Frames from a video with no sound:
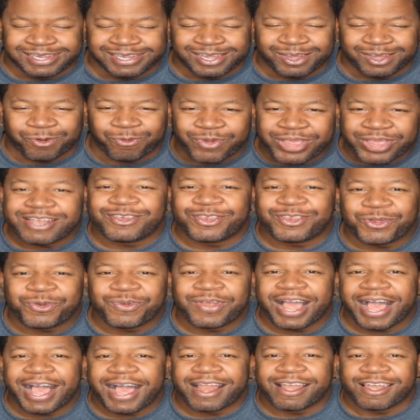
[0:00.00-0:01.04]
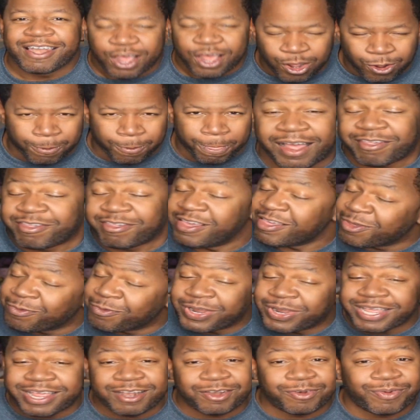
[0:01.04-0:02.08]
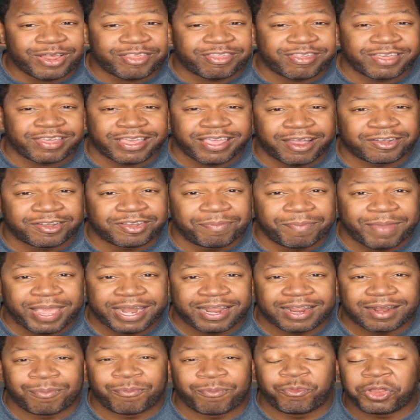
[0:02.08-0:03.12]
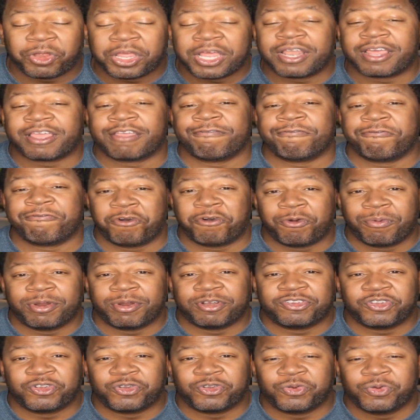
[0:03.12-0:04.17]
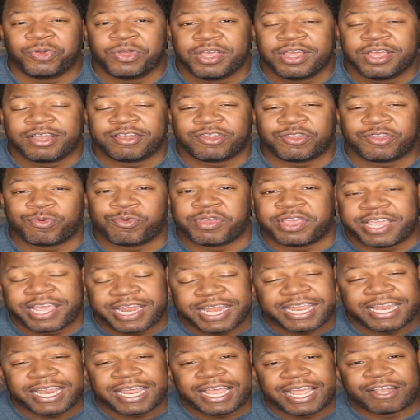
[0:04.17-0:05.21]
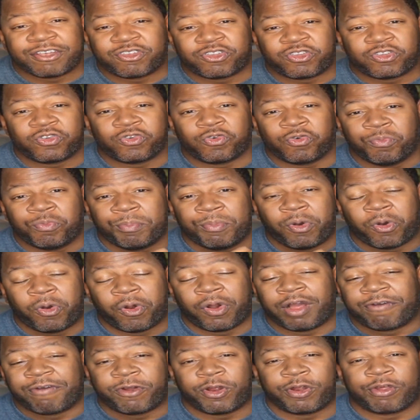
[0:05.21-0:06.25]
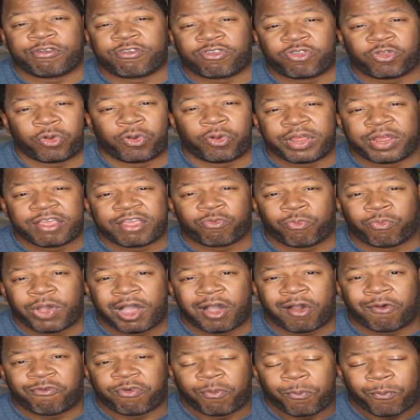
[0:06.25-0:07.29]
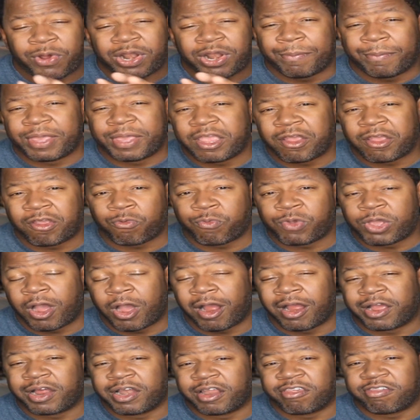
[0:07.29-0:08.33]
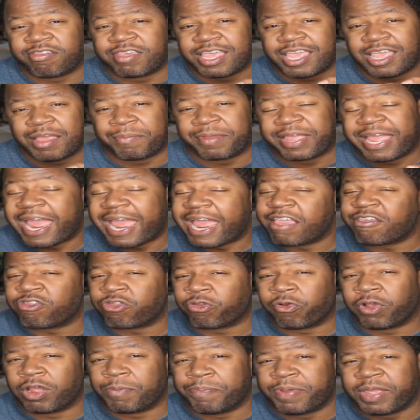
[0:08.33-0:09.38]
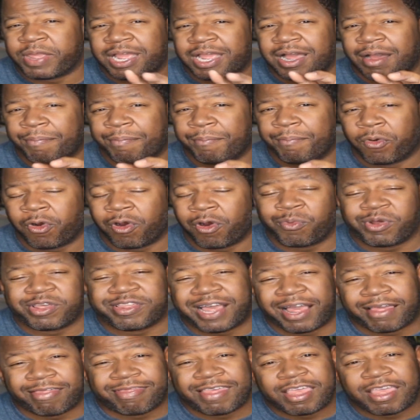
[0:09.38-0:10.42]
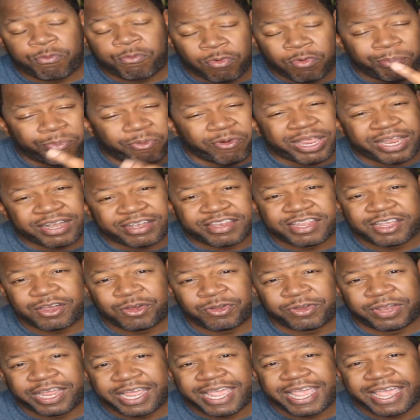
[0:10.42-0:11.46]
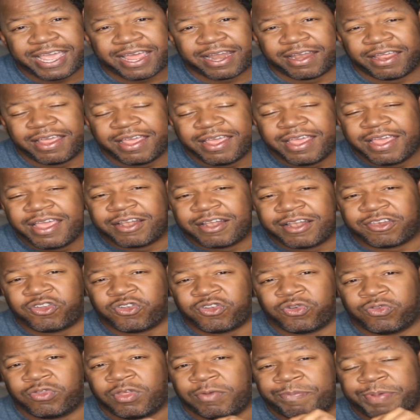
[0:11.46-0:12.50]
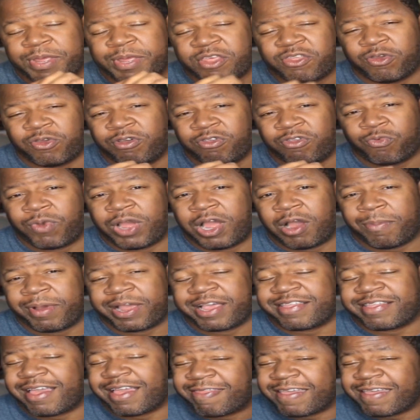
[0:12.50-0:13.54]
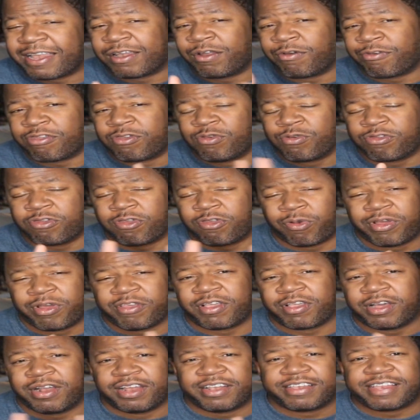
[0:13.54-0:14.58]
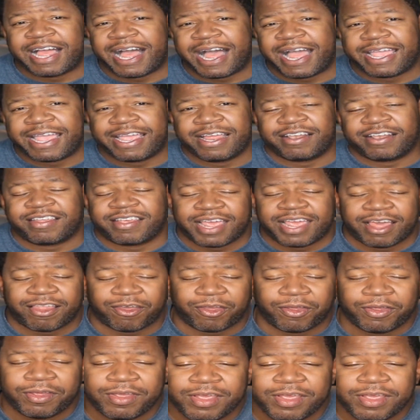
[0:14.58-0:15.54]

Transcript: We do not know. She's a really interesting character, man, and I'm really looking forward to to getting into more of her story as well. From what I'm hearing, we are going to see M K's story pick up more, which I think will bring Tilda in to the picture as well, because I think those two stories are going to tie in together.